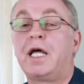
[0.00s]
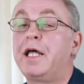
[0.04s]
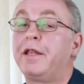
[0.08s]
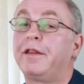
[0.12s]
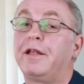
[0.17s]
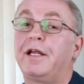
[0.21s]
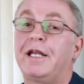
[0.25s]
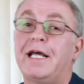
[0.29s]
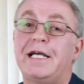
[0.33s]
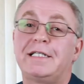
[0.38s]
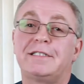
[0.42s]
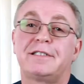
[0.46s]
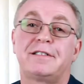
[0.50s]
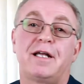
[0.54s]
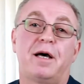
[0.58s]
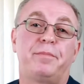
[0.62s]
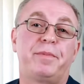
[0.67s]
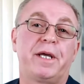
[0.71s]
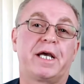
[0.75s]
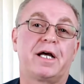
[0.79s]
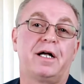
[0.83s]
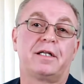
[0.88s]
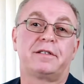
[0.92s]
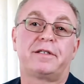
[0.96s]
The last
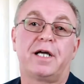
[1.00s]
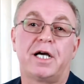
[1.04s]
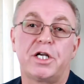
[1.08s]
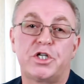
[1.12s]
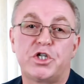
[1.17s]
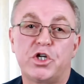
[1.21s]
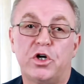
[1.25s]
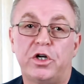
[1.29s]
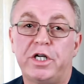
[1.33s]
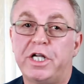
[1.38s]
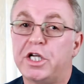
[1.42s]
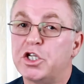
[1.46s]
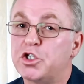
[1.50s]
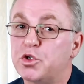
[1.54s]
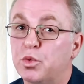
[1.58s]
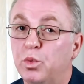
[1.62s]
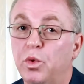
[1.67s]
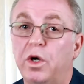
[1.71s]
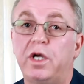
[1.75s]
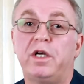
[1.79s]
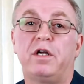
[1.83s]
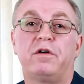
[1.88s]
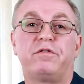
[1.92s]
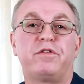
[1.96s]
topic I'll touch on is
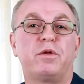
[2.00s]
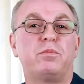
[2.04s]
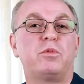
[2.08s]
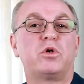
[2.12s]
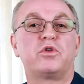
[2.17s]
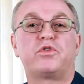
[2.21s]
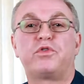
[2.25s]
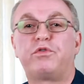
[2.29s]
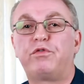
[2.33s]
one of the most